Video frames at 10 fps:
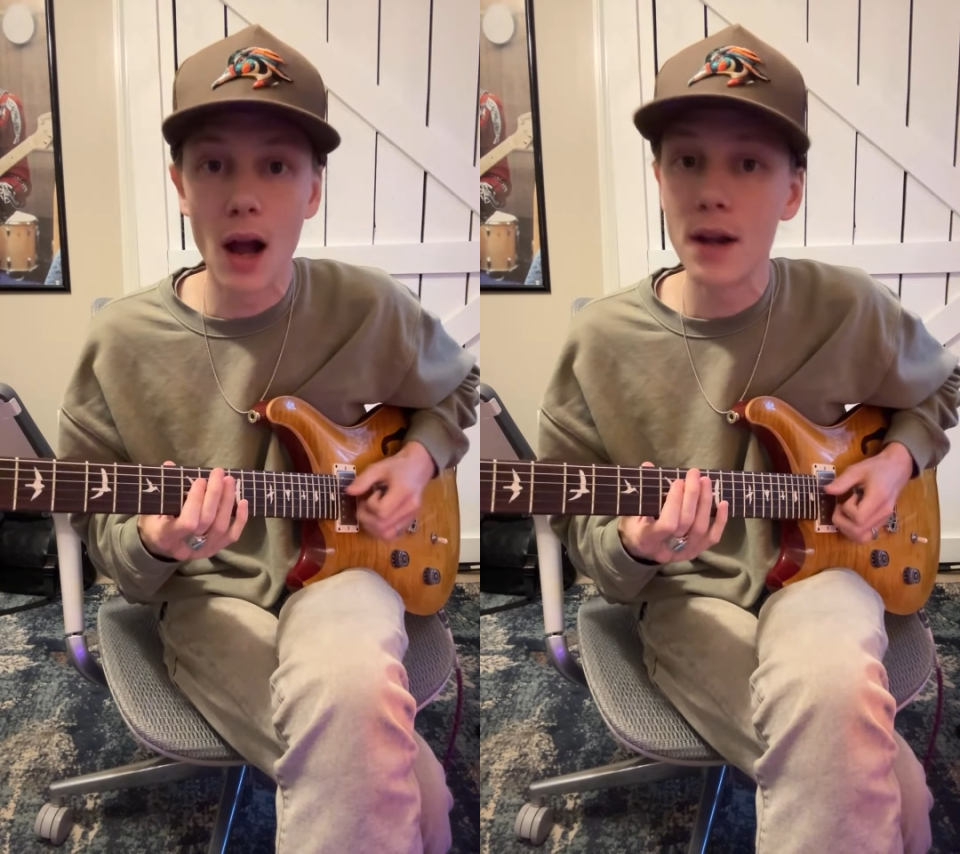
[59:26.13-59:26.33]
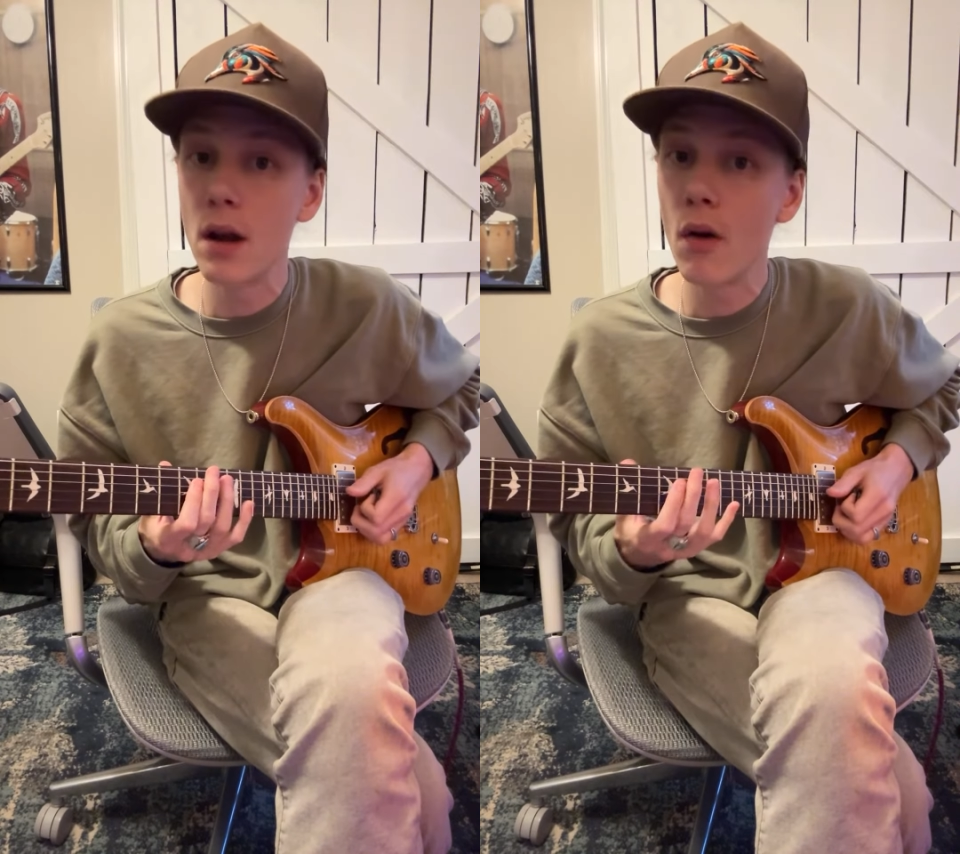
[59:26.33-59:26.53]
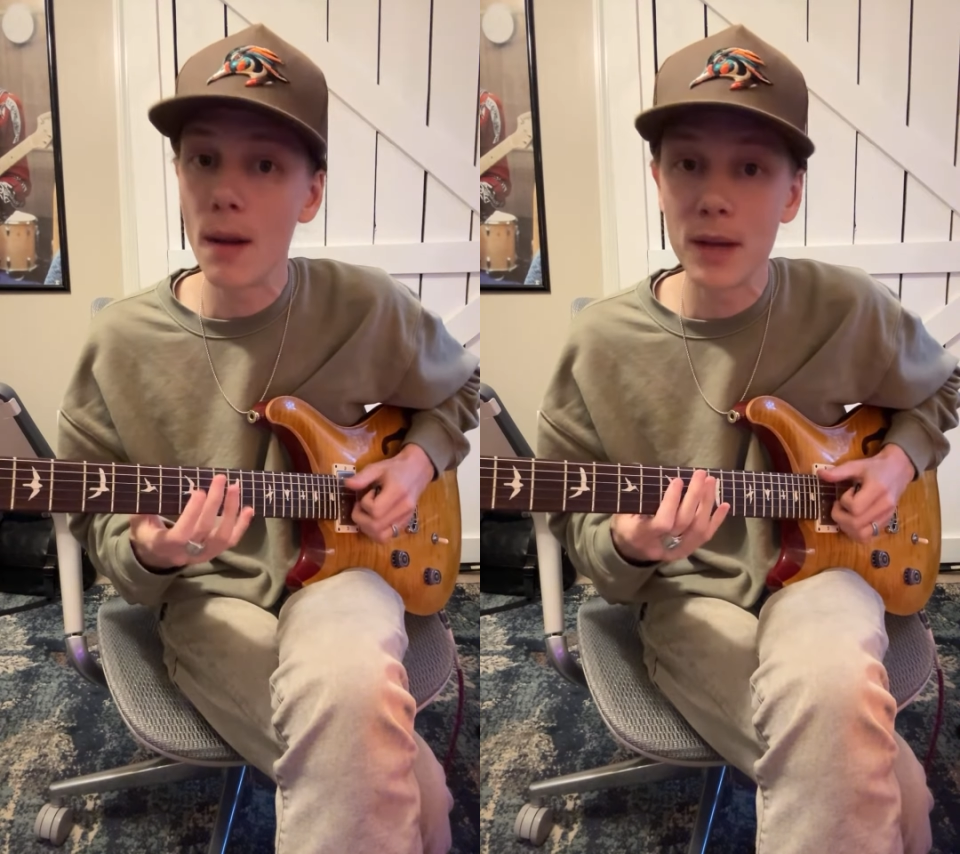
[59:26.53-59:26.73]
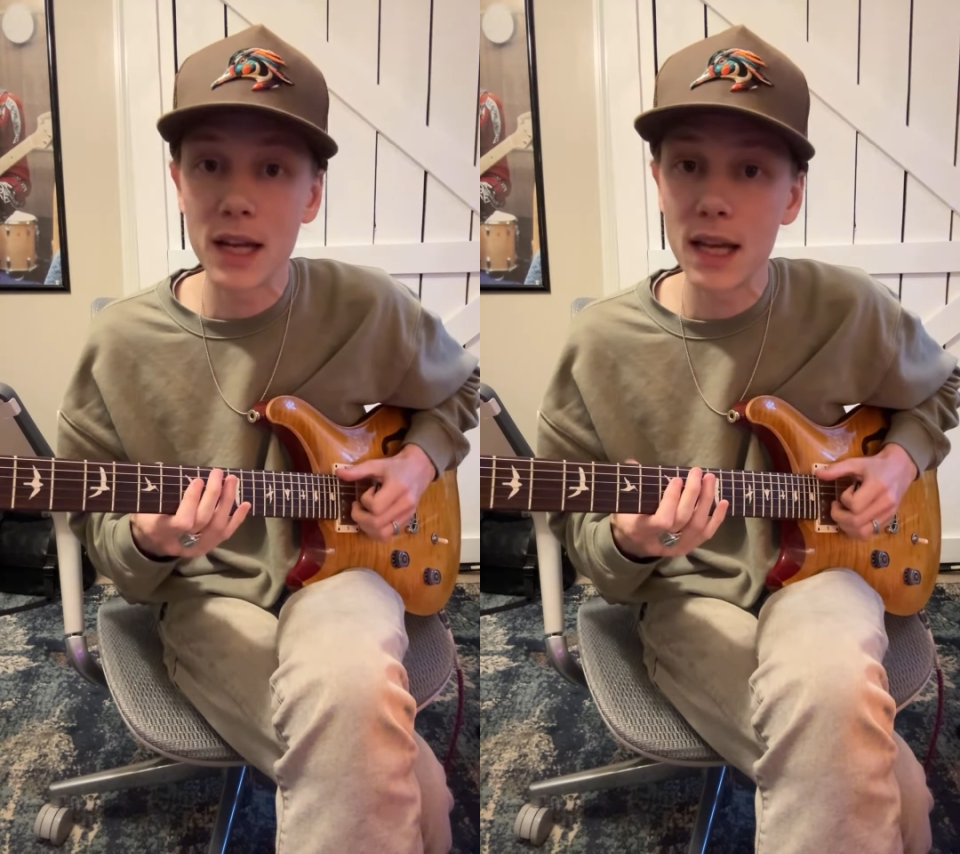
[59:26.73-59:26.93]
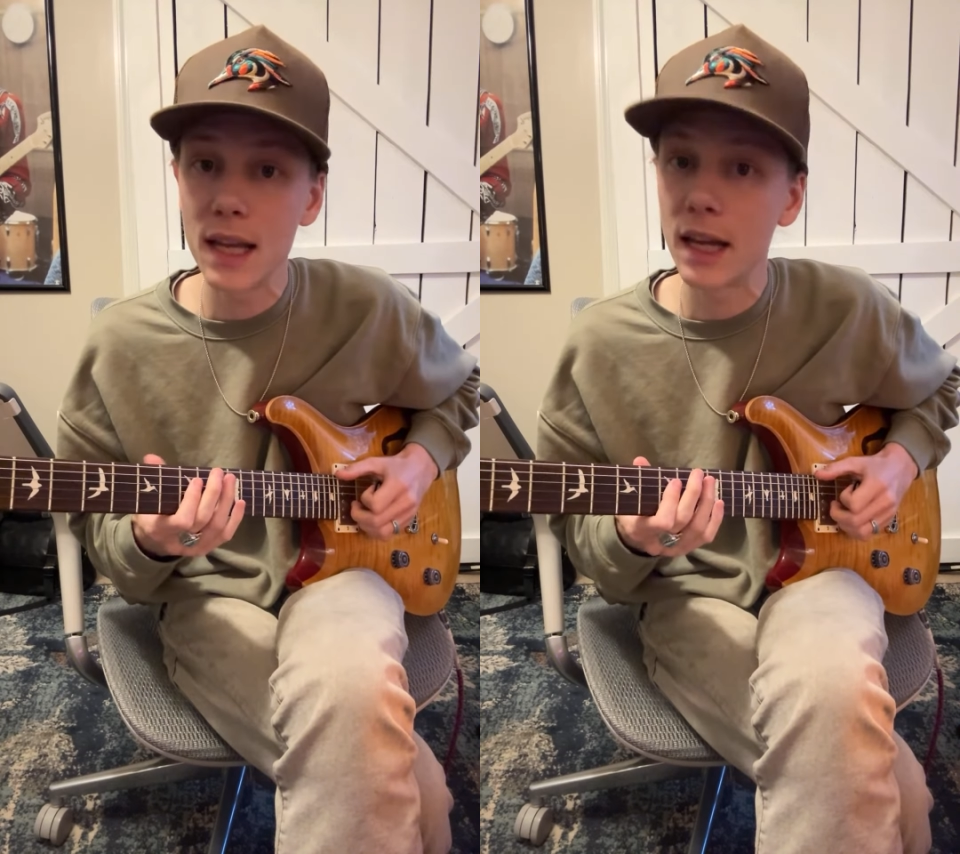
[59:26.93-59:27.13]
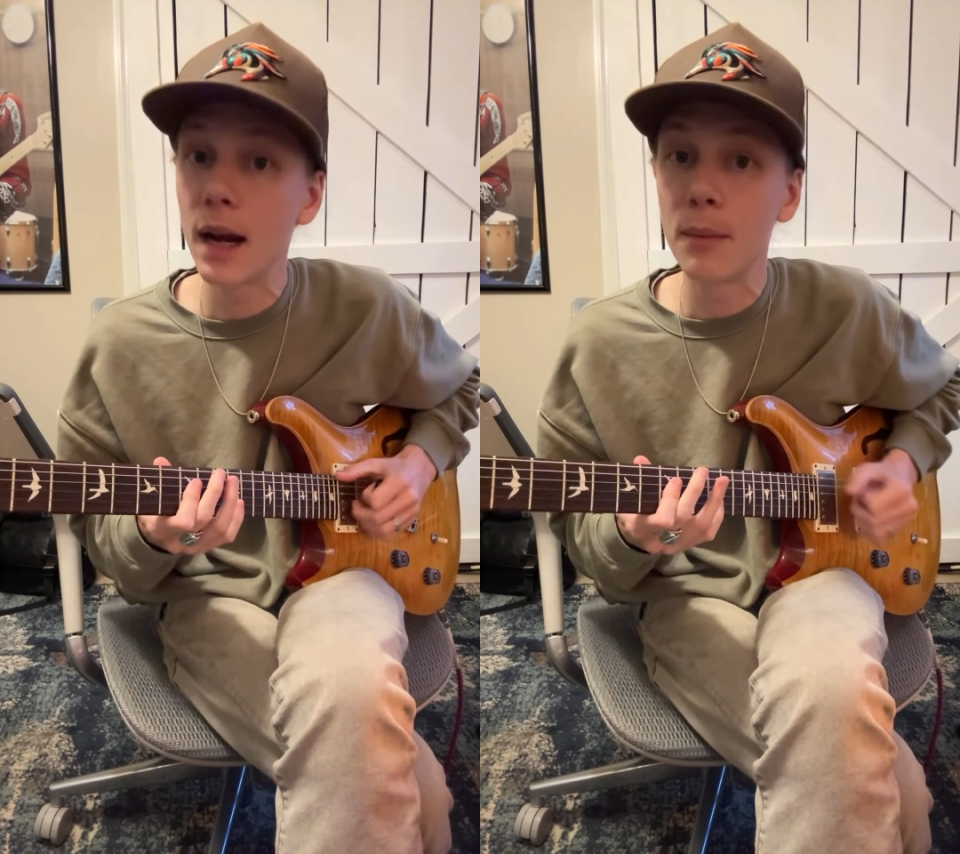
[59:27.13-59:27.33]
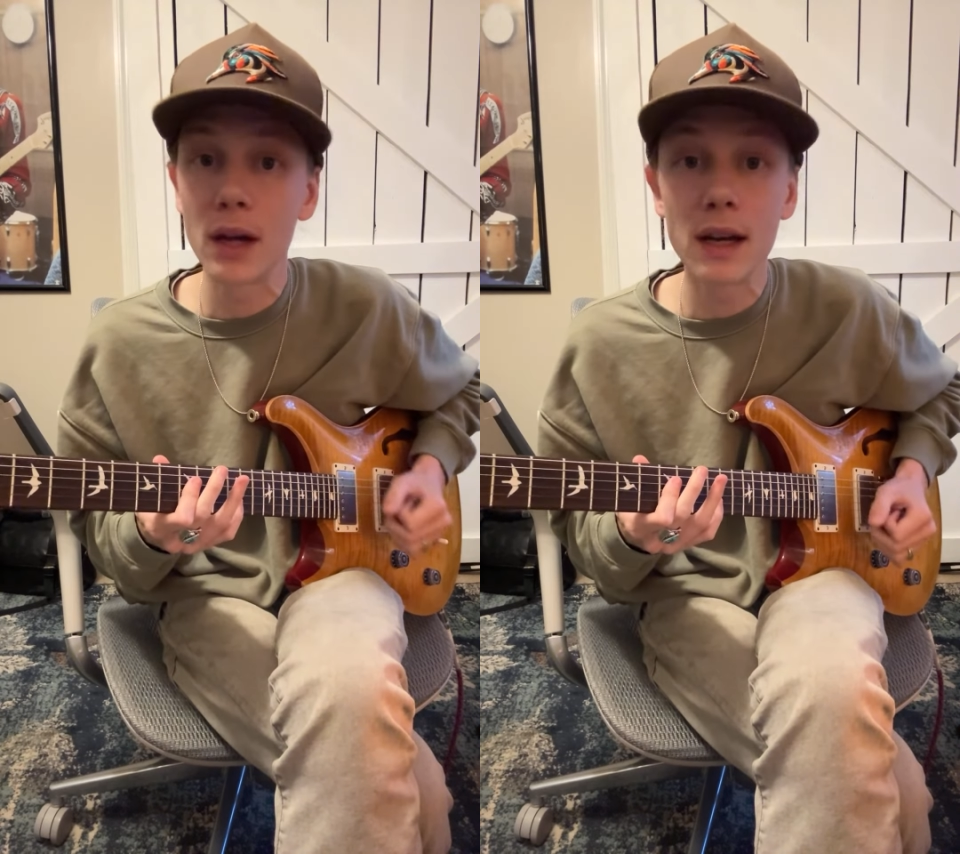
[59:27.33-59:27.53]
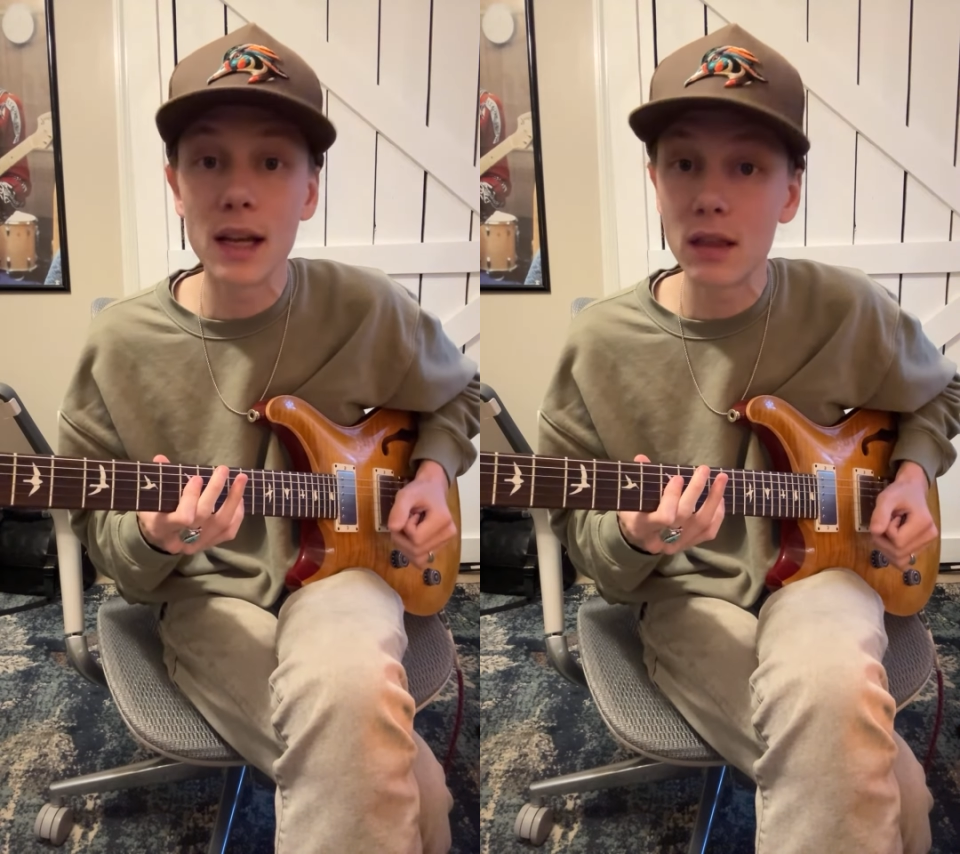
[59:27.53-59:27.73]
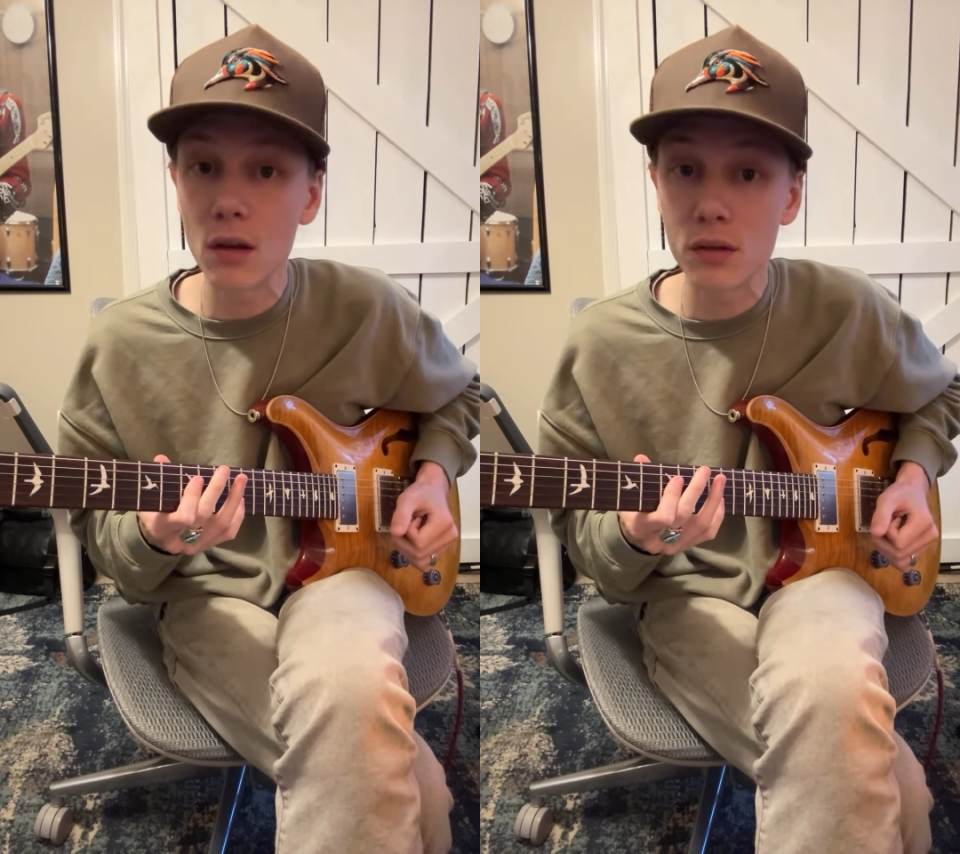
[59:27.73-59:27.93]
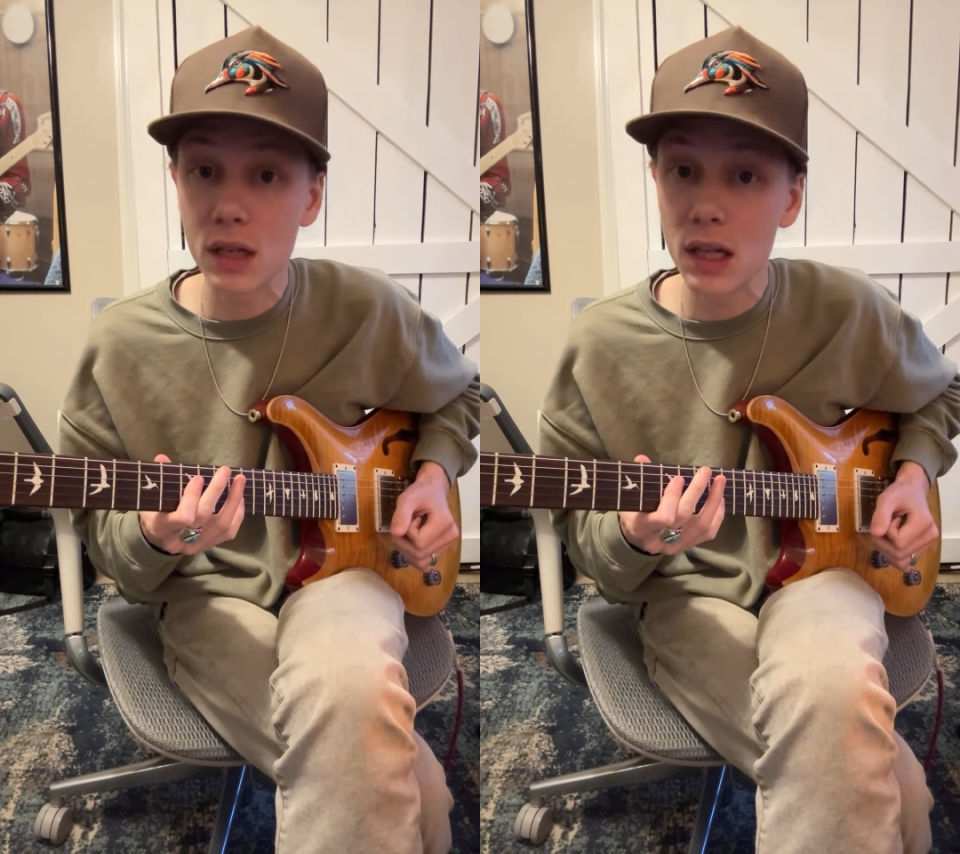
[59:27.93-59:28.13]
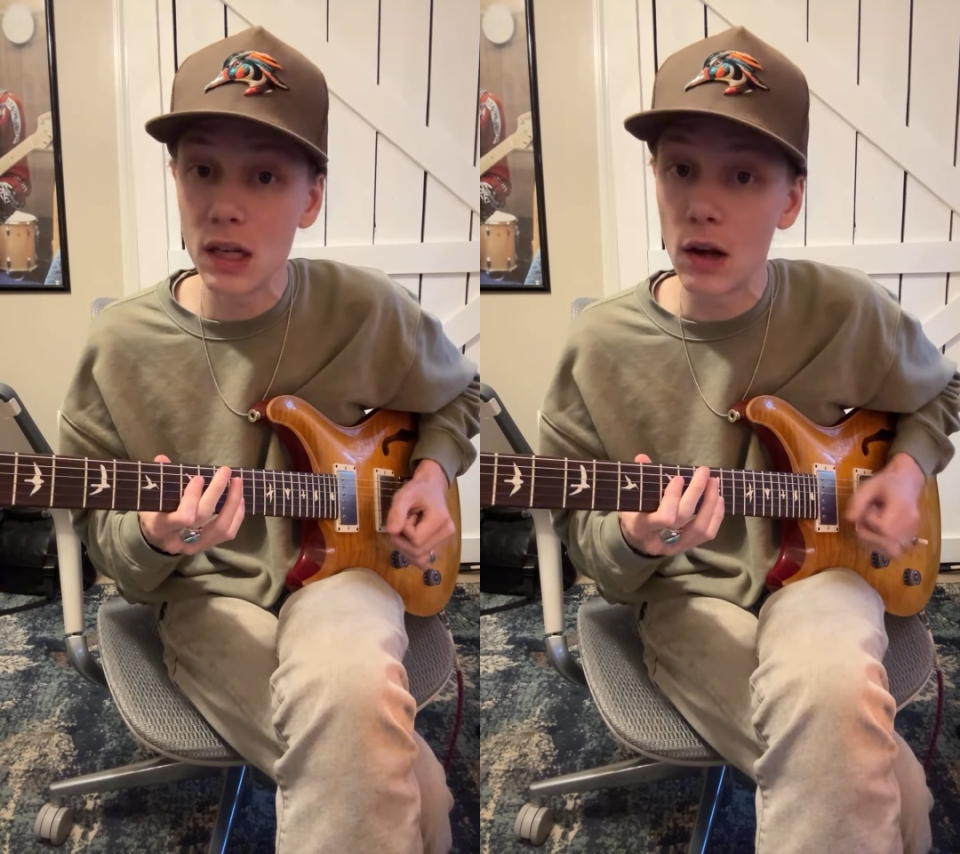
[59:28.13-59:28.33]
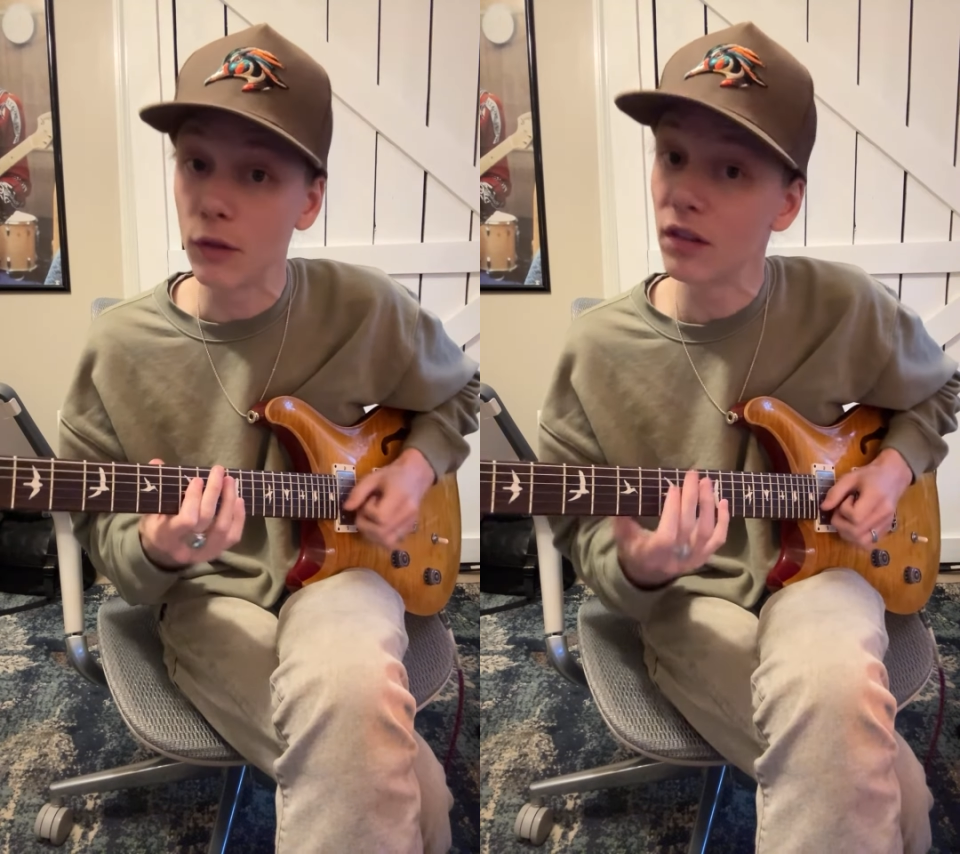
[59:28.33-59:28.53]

I know I'm in E, and I'm gonna hit those E notes.